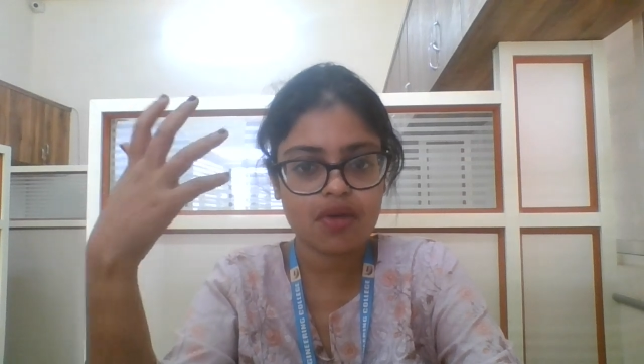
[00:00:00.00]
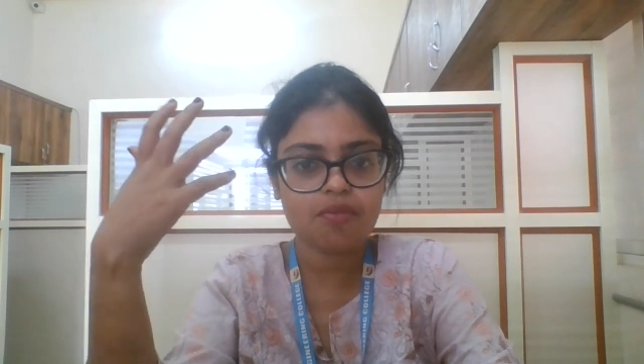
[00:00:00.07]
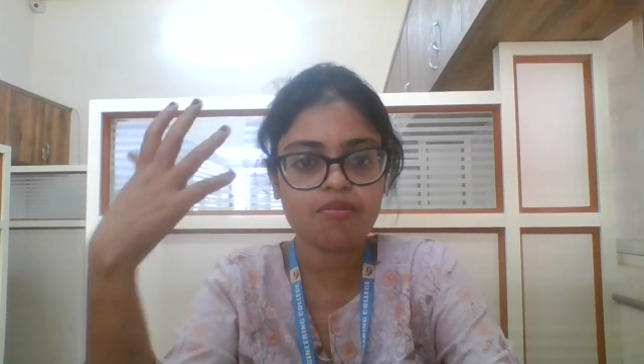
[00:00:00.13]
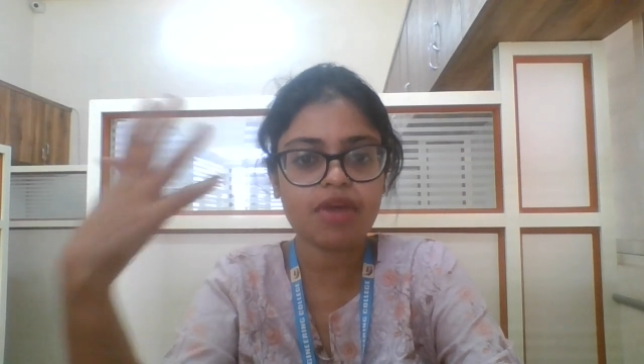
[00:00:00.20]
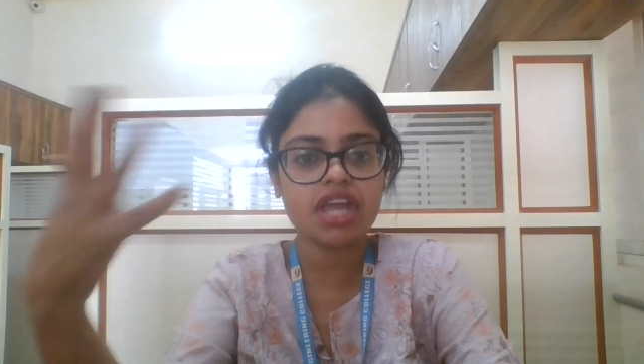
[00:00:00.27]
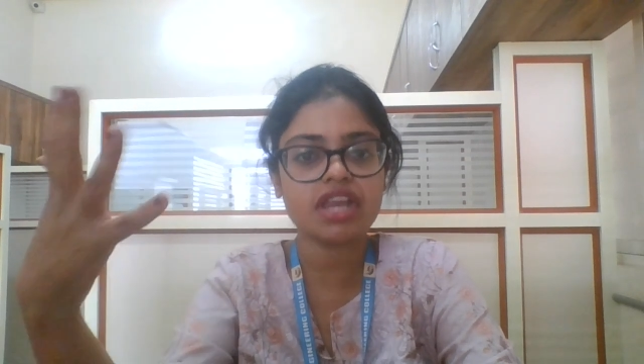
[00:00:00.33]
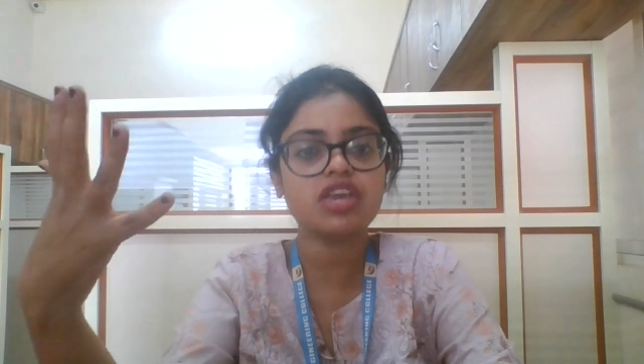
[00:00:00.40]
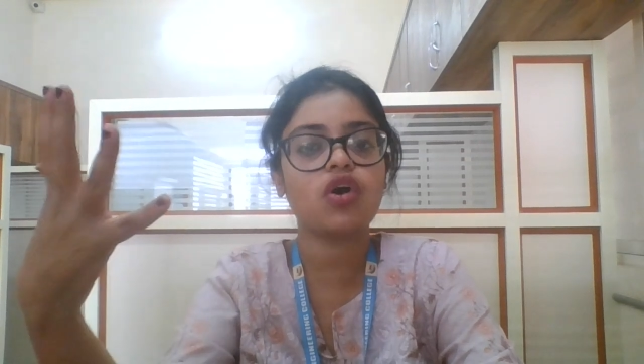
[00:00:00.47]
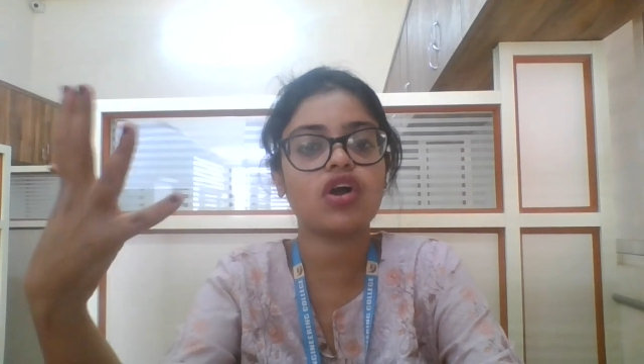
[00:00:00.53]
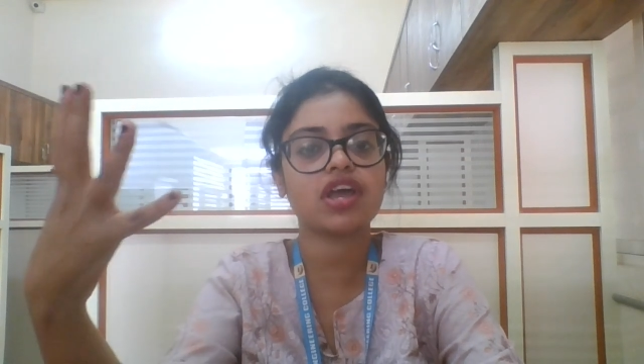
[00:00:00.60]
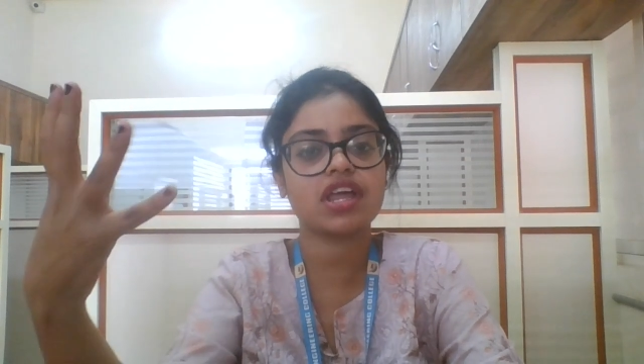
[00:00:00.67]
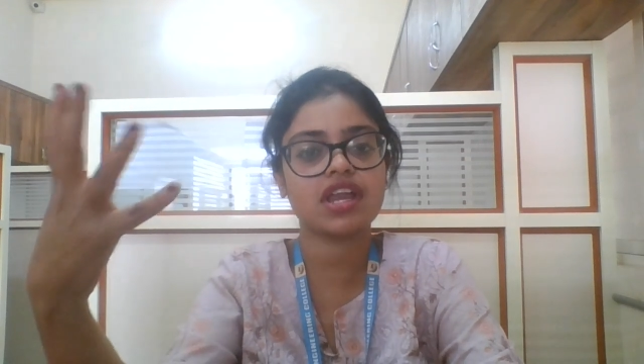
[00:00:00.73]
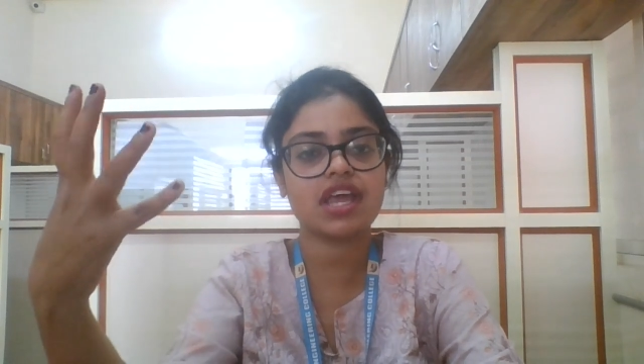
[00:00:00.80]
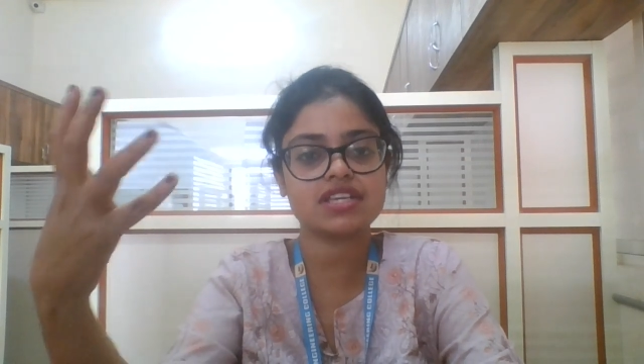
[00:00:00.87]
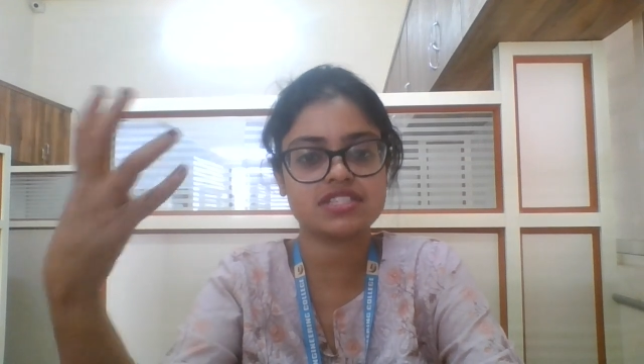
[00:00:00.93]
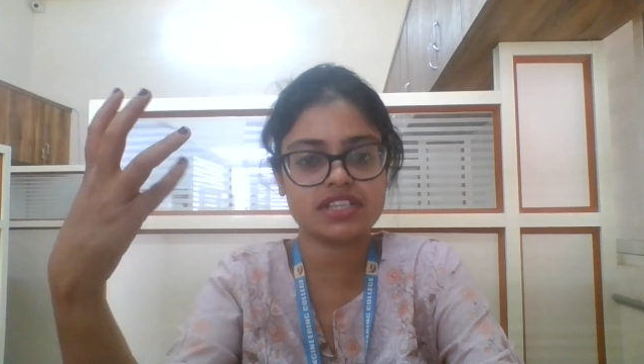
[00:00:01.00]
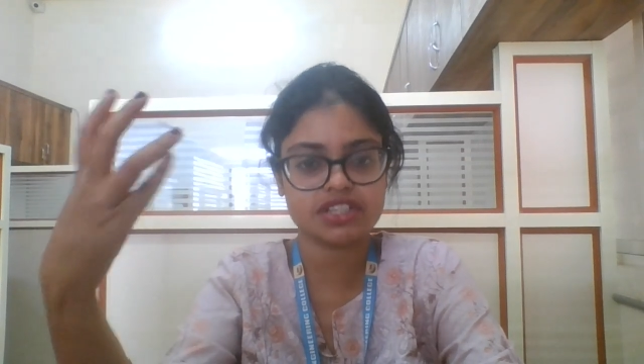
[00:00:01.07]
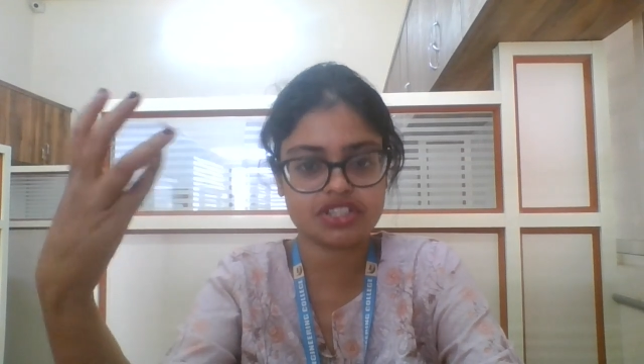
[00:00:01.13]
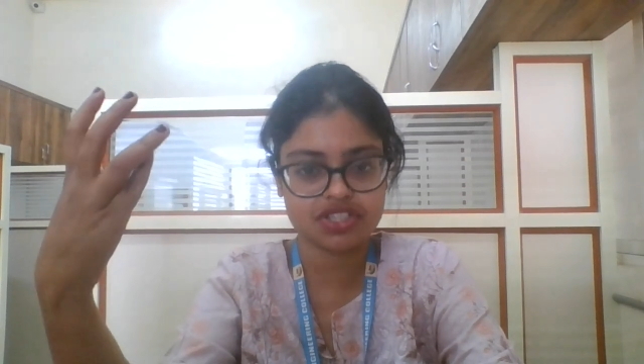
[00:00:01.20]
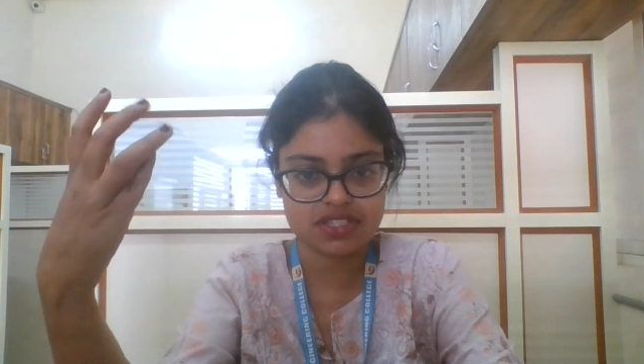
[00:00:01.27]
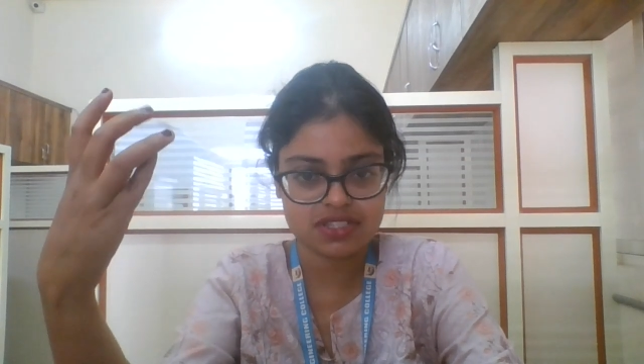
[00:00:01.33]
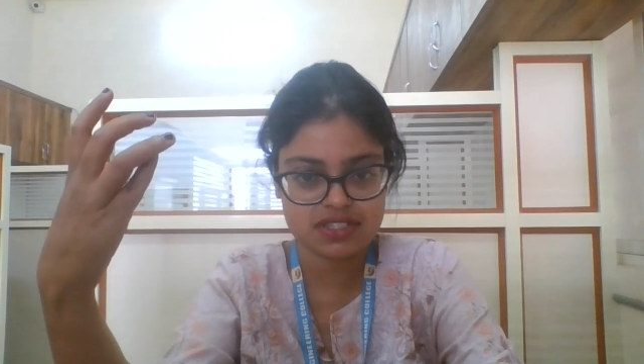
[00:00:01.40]
many
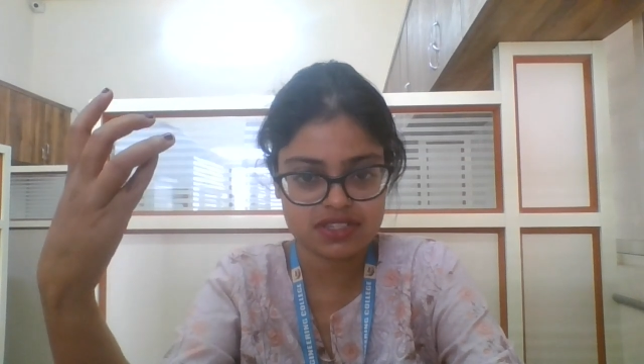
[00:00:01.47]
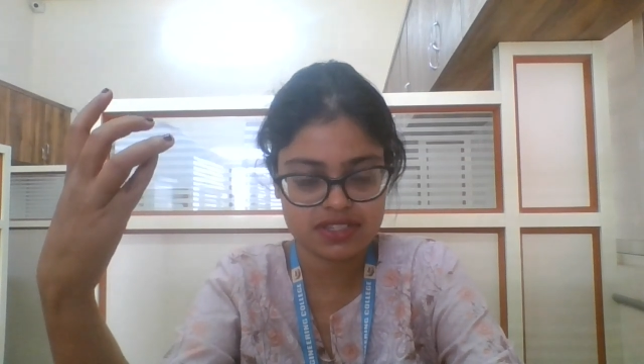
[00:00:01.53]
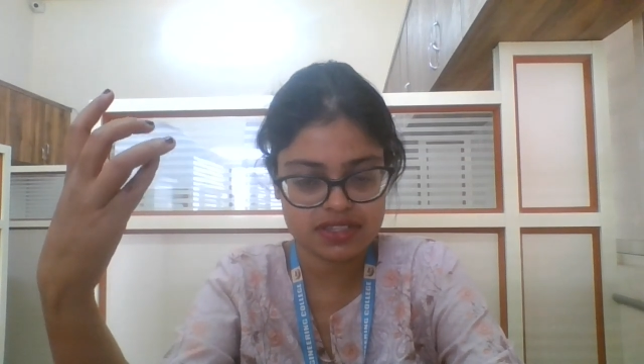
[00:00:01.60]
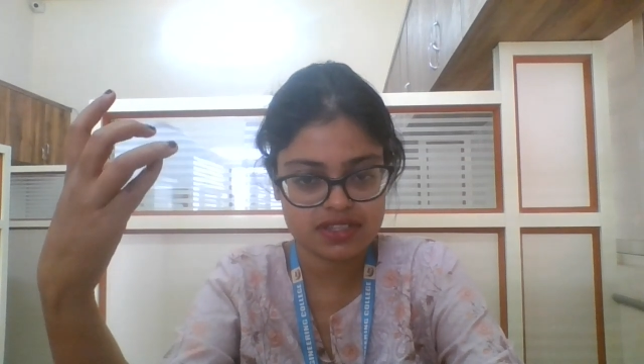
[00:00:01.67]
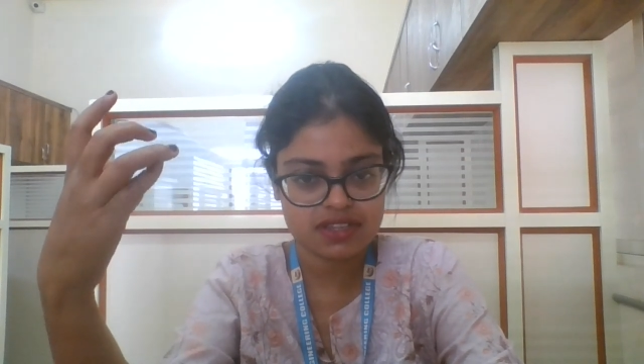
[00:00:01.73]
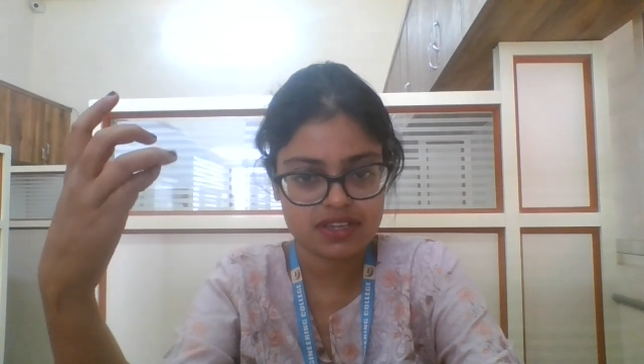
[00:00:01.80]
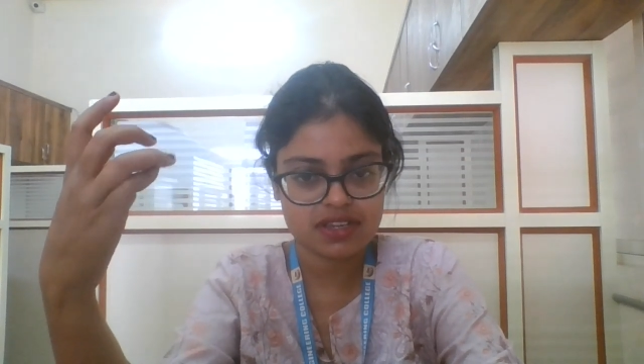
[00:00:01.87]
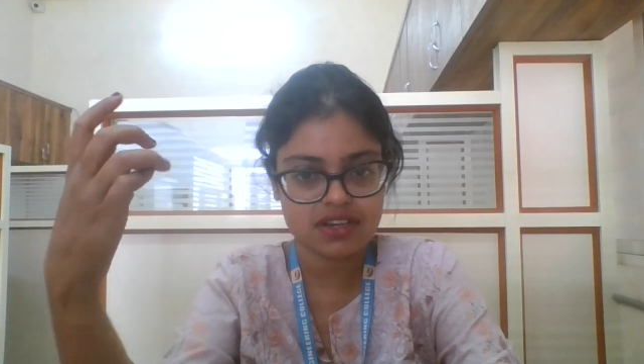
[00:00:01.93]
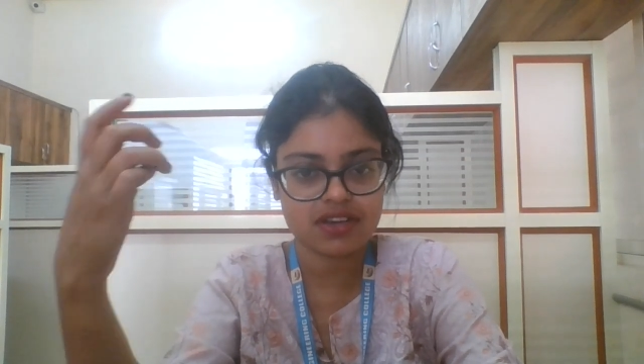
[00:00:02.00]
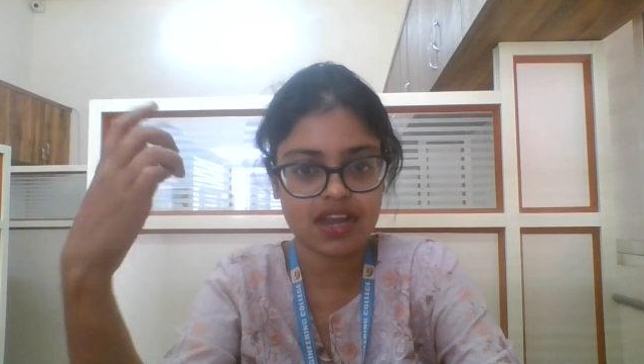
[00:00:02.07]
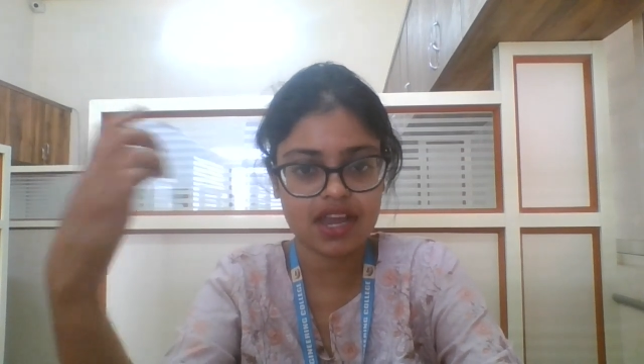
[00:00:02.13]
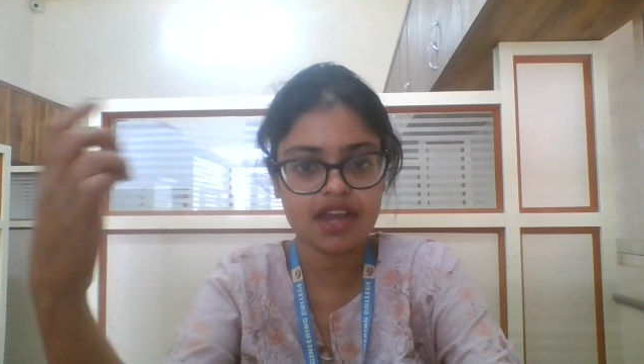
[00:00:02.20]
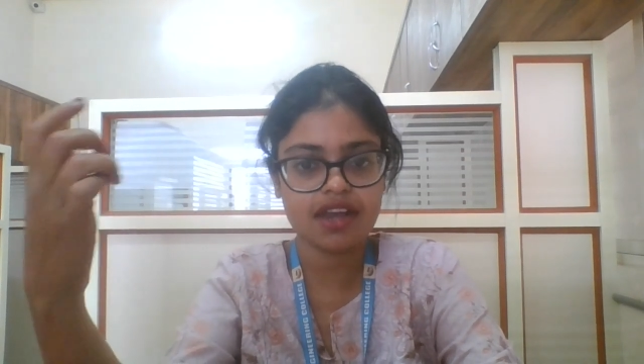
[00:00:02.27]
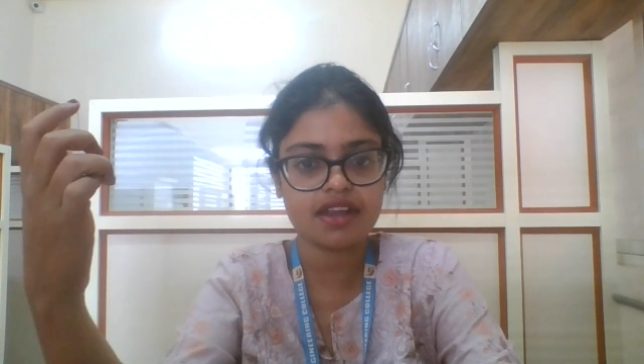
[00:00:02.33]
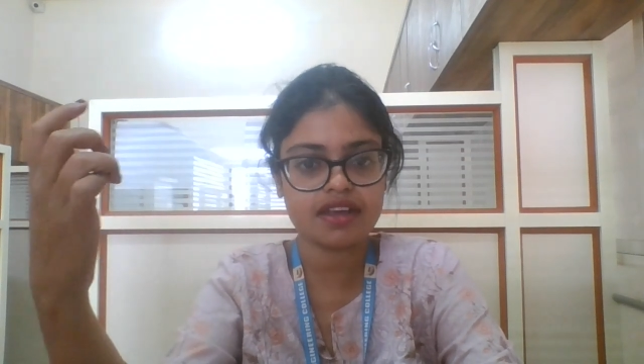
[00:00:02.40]
organizations, right?